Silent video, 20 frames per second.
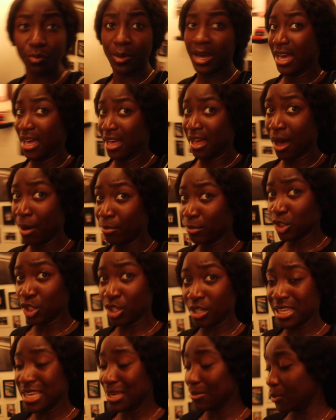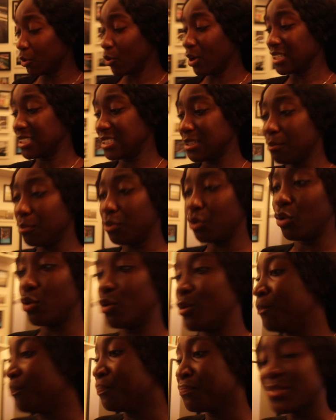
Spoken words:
my hair. I'm just going to keep it quite simple,